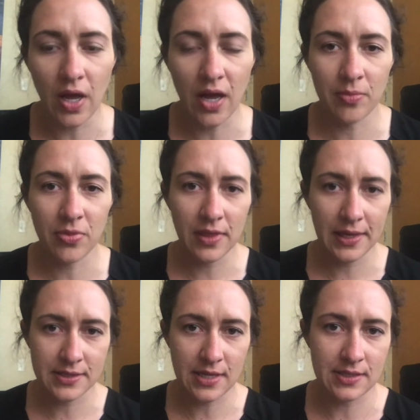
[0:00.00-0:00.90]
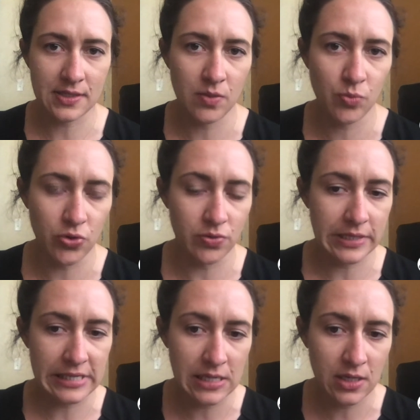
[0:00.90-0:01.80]
Things that seem
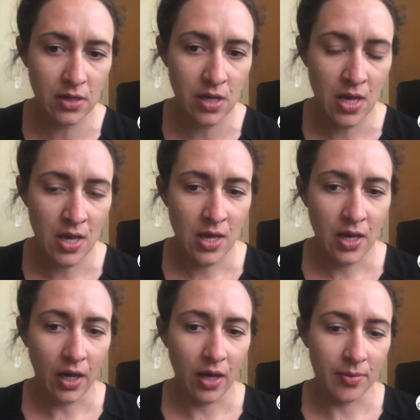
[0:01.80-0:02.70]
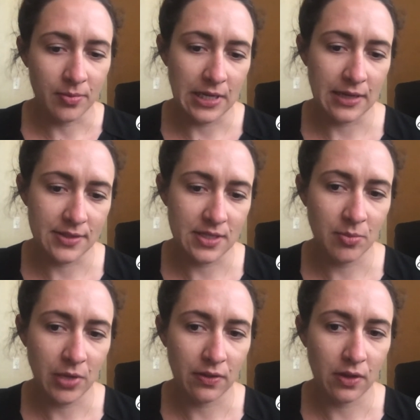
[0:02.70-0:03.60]
routine and seem
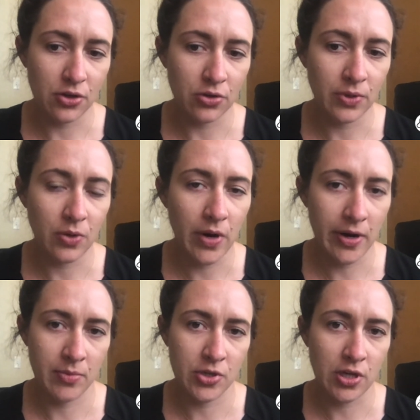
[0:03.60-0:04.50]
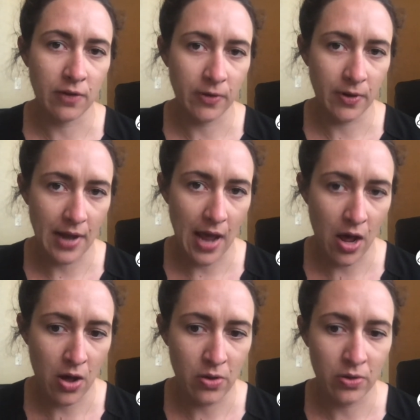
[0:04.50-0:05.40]
like they don't require much effort
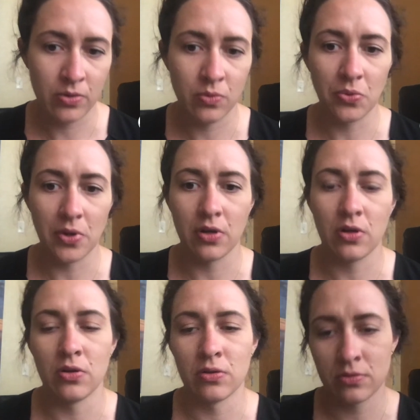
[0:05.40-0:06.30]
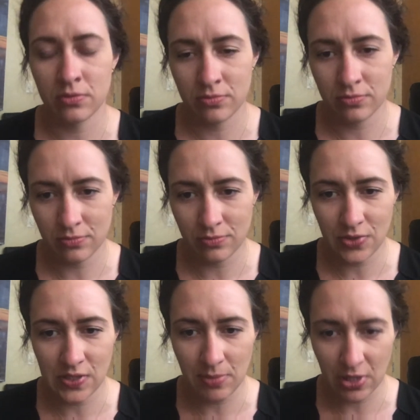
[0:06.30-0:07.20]
now will
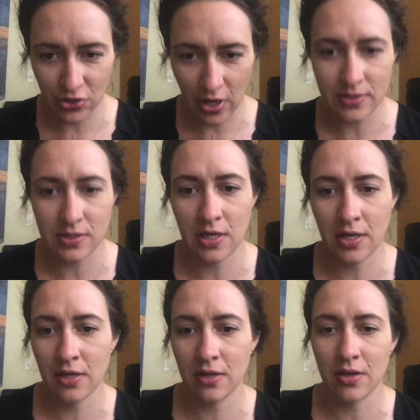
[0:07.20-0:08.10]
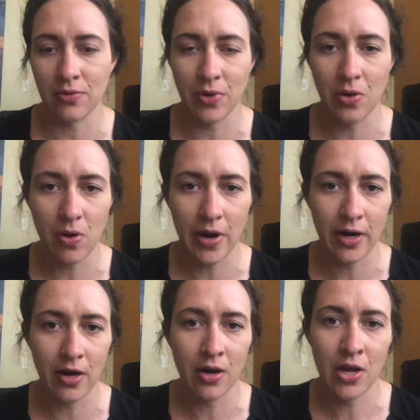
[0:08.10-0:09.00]
seem exhausting and
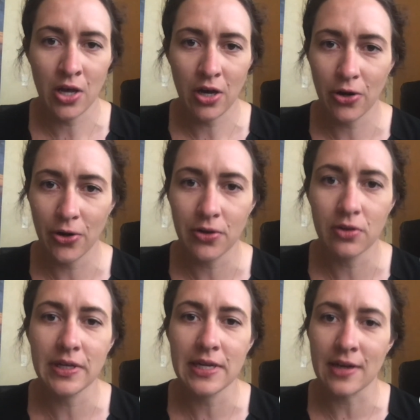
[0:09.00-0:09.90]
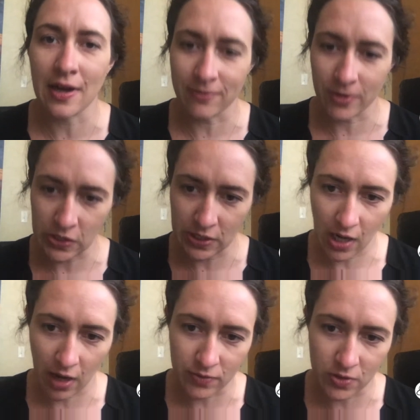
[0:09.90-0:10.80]
require a Herculean effort
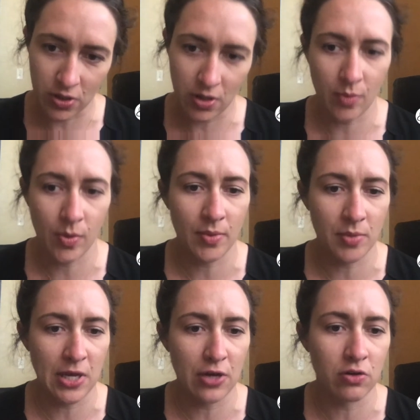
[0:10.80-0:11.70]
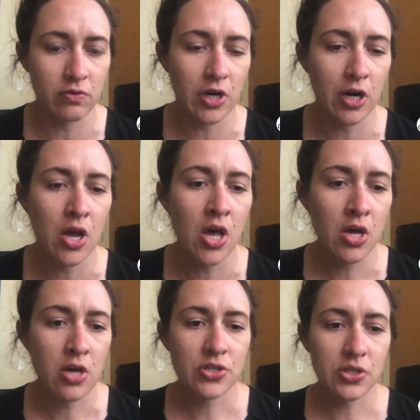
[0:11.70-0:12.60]
after a mommy makeover.
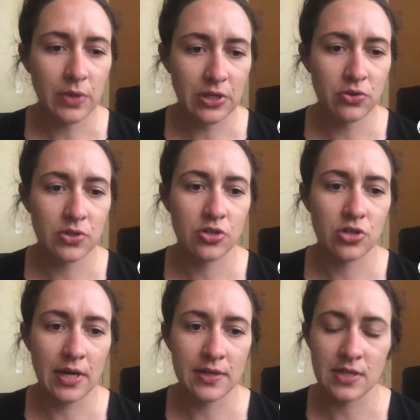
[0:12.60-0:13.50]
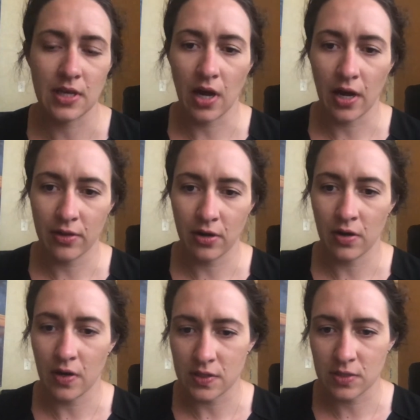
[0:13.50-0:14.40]
So we do suggest that either
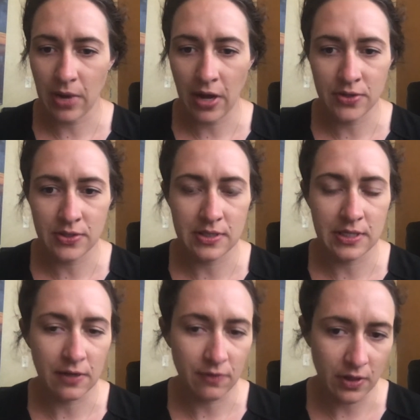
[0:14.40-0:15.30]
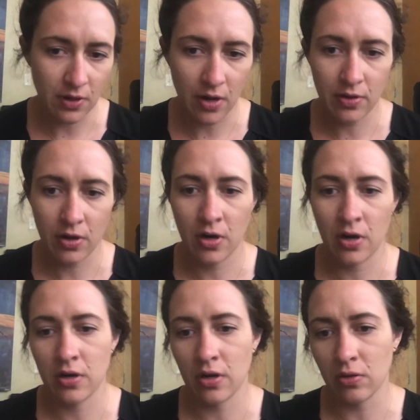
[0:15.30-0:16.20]
a spouse, a significant
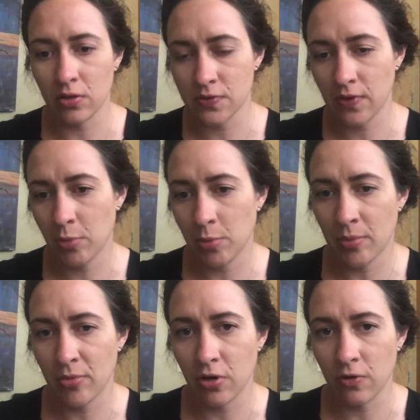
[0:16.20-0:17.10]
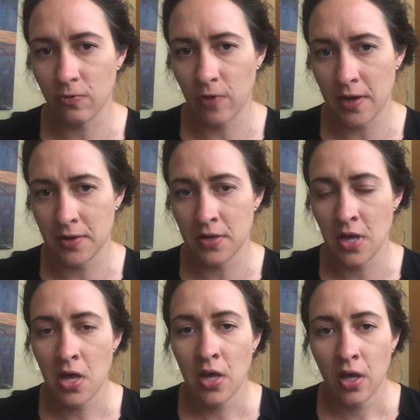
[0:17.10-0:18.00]
other, a close family member, or friend
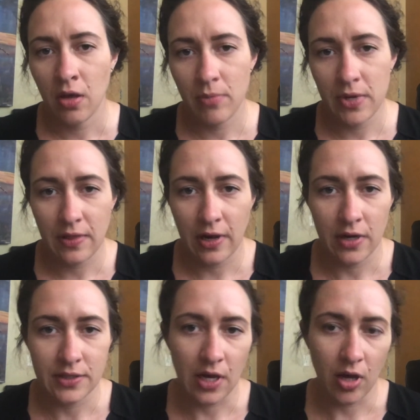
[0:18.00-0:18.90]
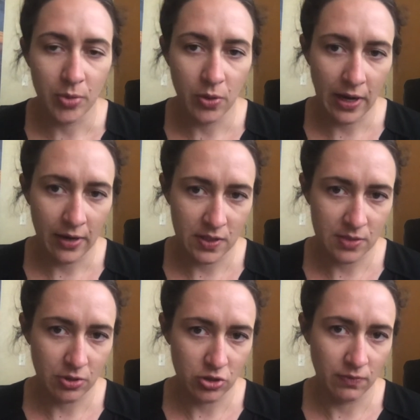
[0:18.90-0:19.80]
be there to help you out,
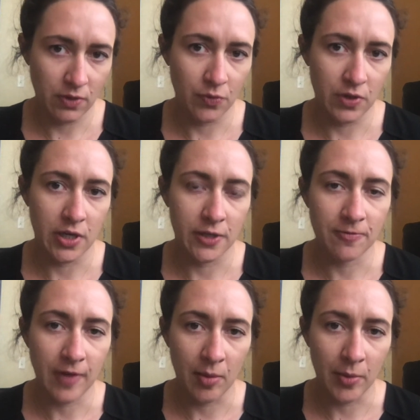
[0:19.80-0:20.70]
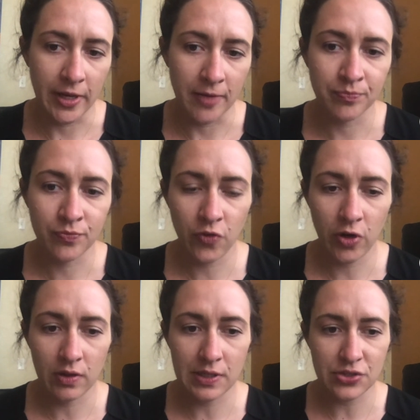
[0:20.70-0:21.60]
especially if you have a young family, for
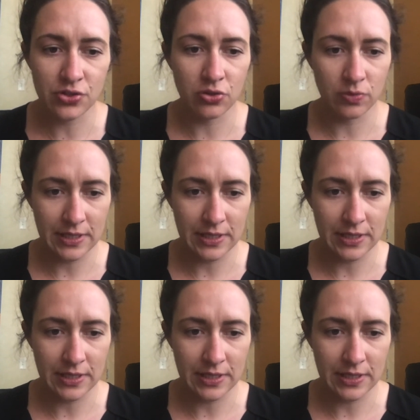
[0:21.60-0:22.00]
at least 2 weeks